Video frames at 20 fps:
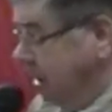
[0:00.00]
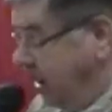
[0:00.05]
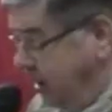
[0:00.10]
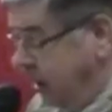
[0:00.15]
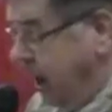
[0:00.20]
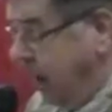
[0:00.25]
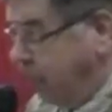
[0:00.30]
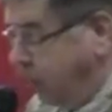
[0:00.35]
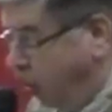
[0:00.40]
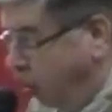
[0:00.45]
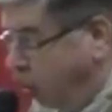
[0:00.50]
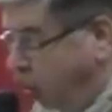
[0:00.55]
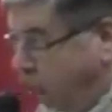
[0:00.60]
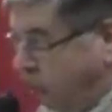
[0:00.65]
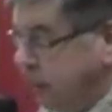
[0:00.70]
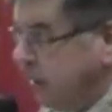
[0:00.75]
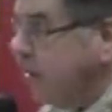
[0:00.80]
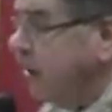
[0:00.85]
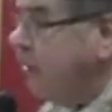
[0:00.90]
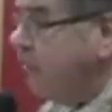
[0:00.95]
I'm
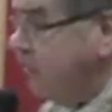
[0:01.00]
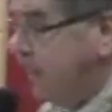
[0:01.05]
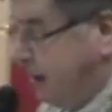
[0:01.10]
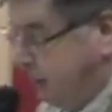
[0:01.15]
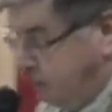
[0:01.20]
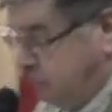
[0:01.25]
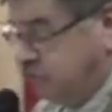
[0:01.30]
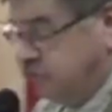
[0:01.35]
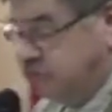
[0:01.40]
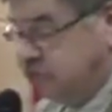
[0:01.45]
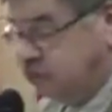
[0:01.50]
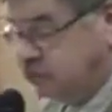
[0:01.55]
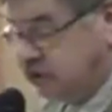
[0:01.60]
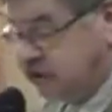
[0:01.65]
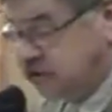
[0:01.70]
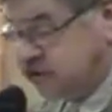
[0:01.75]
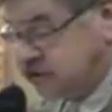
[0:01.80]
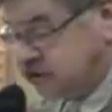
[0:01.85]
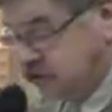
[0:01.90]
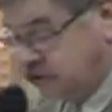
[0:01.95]
hoping that still
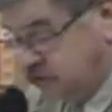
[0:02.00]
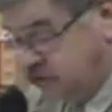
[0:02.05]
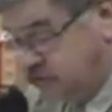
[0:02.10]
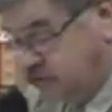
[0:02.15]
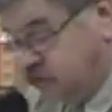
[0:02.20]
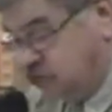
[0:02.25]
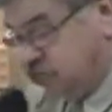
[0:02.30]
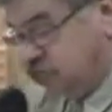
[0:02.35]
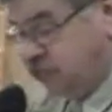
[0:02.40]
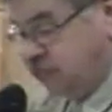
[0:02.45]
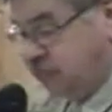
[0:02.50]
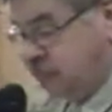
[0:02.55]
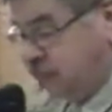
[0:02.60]
continues.